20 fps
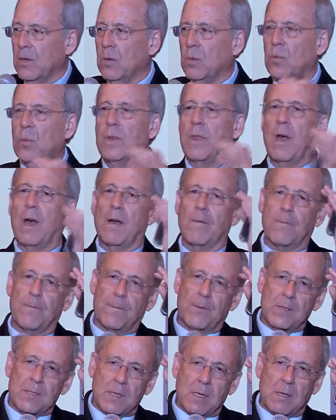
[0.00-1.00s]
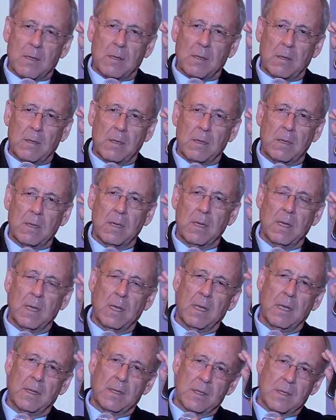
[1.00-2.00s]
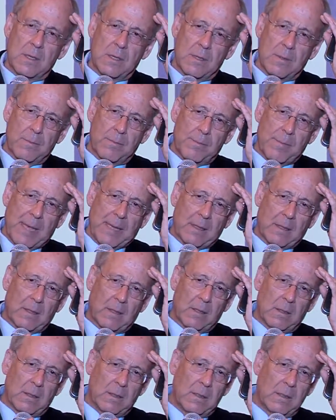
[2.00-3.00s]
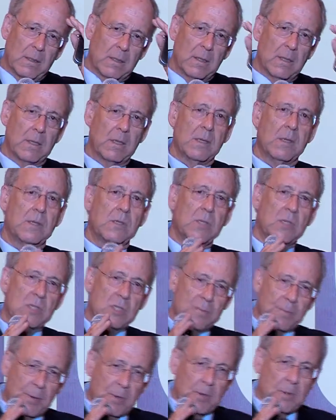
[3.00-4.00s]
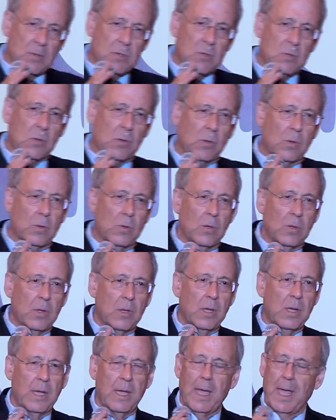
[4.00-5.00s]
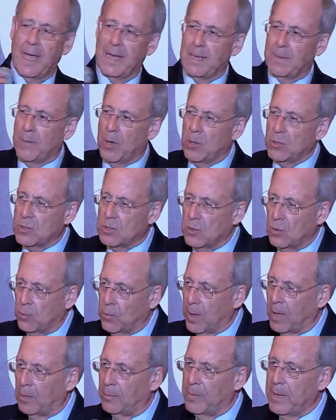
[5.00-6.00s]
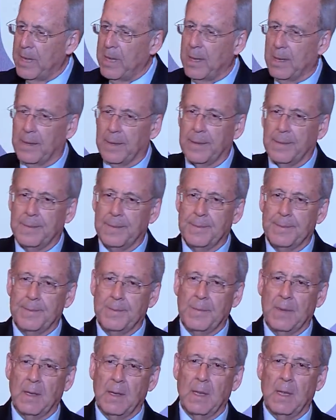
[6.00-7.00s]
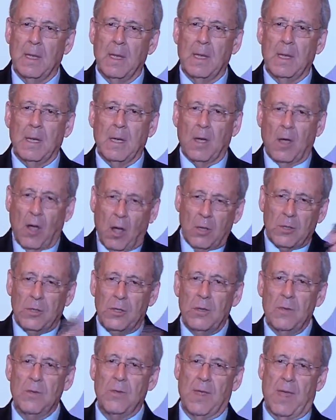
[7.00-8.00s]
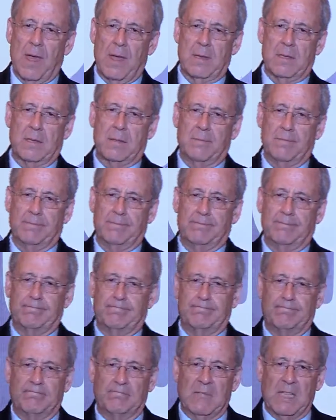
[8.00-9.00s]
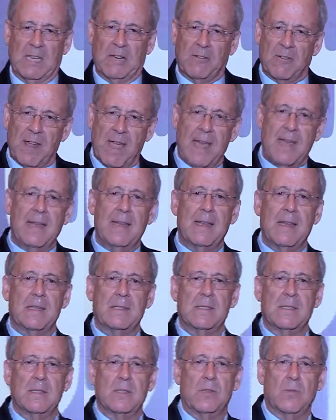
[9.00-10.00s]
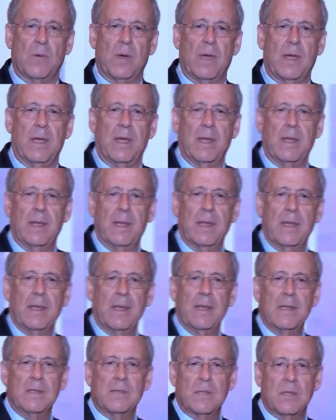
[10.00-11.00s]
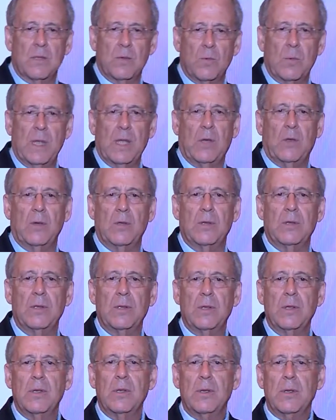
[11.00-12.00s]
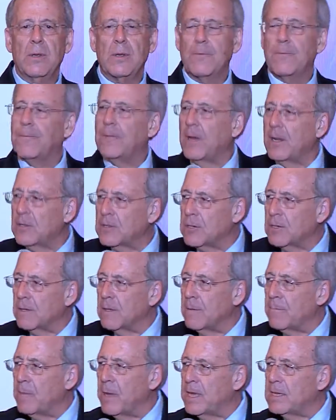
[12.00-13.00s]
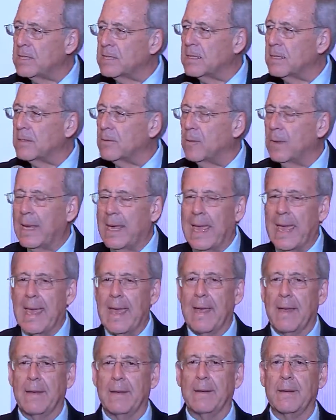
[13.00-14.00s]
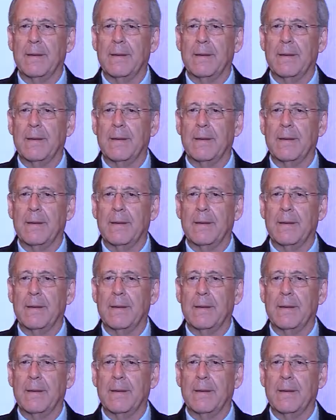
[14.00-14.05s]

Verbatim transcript: with our physical, mental, spiritual, and emotional well being. God knew that, created us this way so that we could function the best that we can,